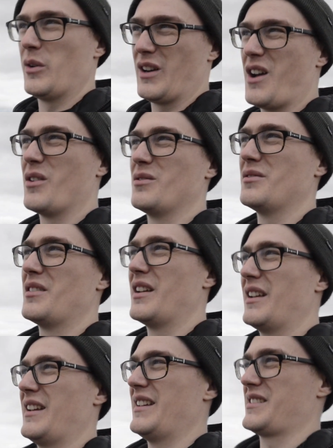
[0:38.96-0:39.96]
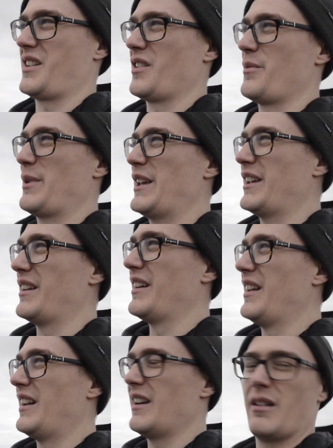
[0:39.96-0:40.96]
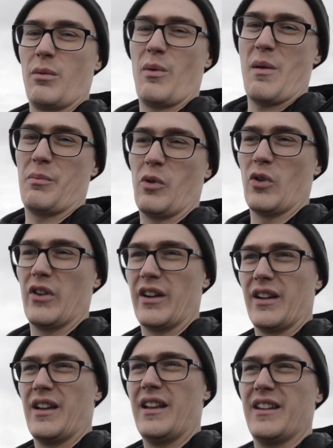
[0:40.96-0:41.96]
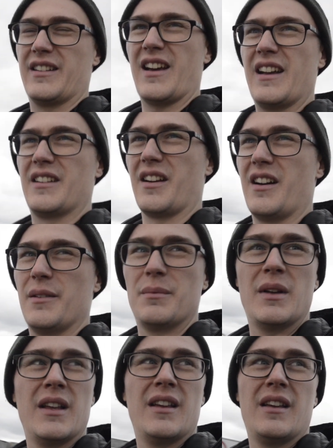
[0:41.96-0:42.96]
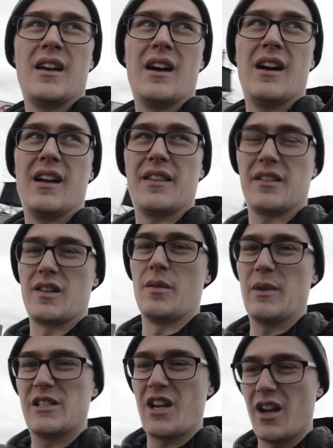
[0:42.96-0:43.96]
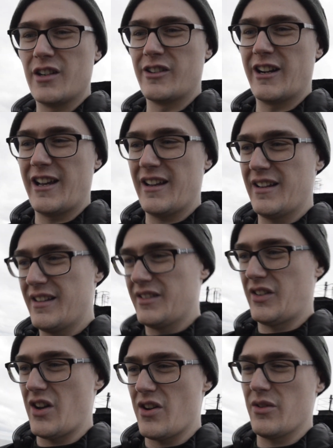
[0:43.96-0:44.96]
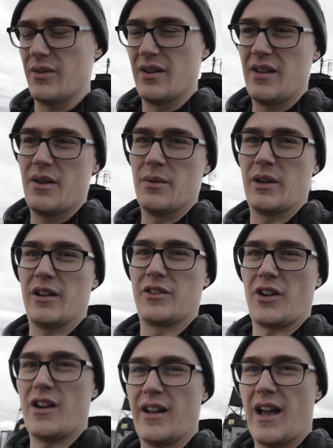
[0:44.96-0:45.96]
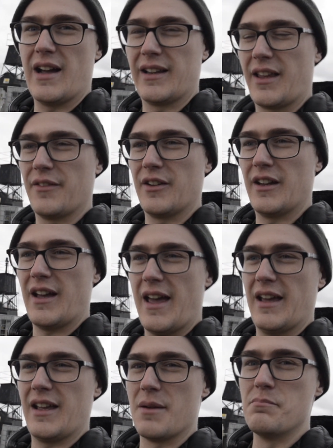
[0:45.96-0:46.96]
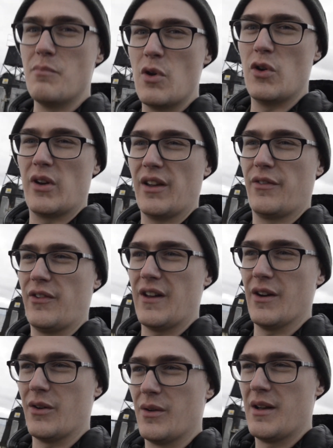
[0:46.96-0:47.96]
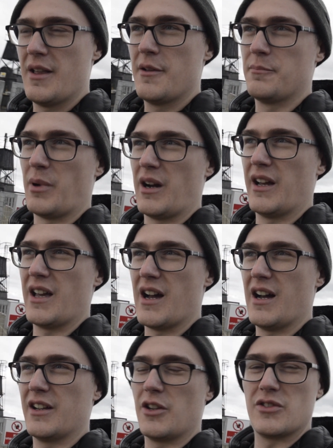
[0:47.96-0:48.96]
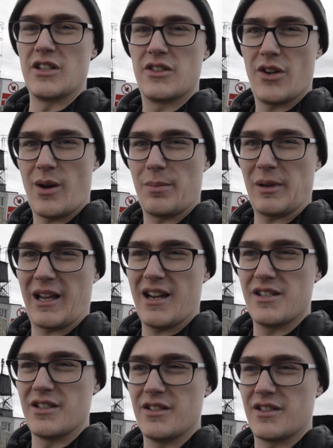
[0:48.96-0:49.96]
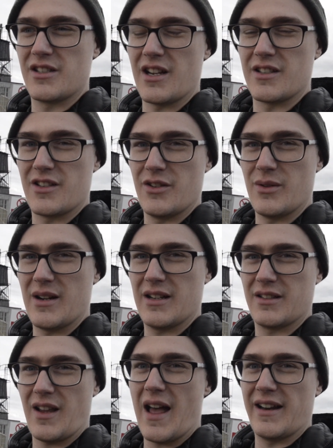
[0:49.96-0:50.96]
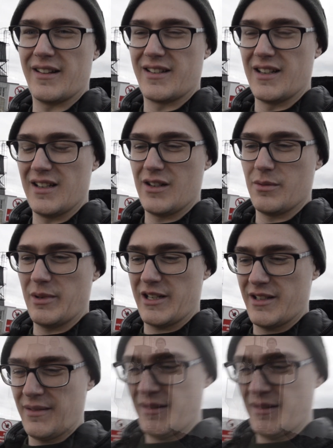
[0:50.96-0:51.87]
alone is going to be a little bit boring in the daytime. There's not much colour in it, so we're going to try and give it a moody feel by using 2 applications just to edit it a little bit.